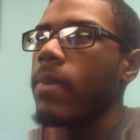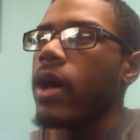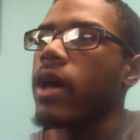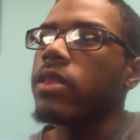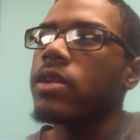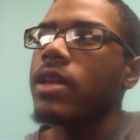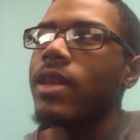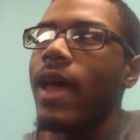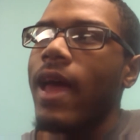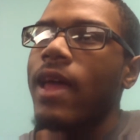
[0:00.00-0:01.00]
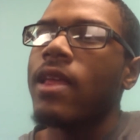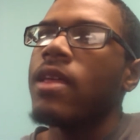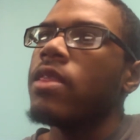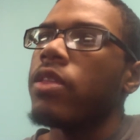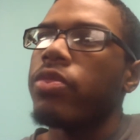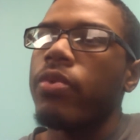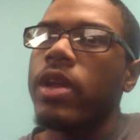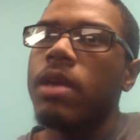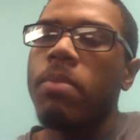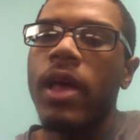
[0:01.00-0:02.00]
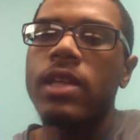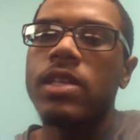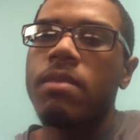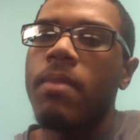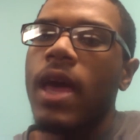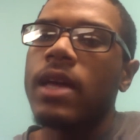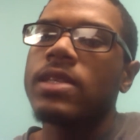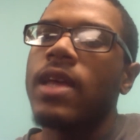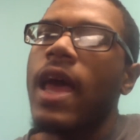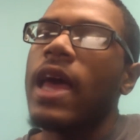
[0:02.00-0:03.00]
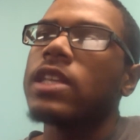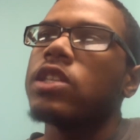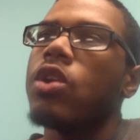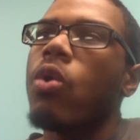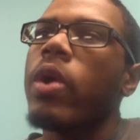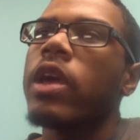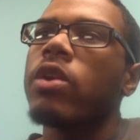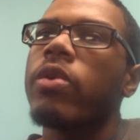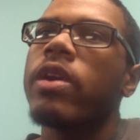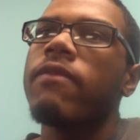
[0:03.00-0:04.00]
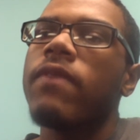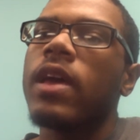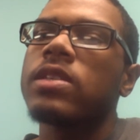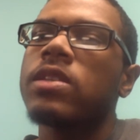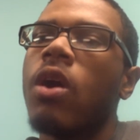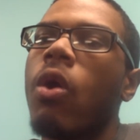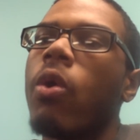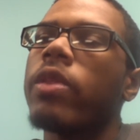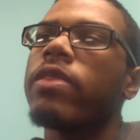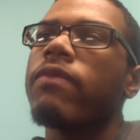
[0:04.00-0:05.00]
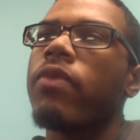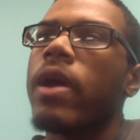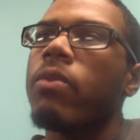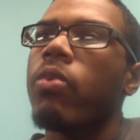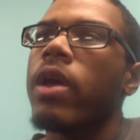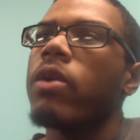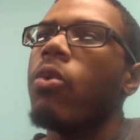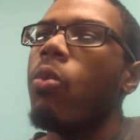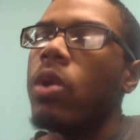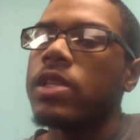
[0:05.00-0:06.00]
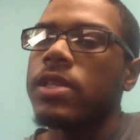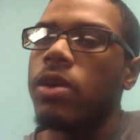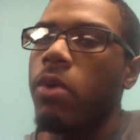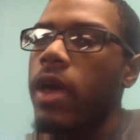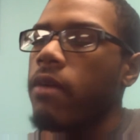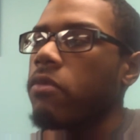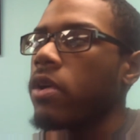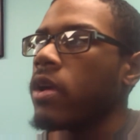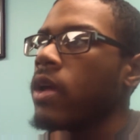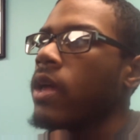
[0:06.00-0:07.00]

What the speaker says: But other than that, the 3D play to the max has no hindering effects on the frame rate whatsoever.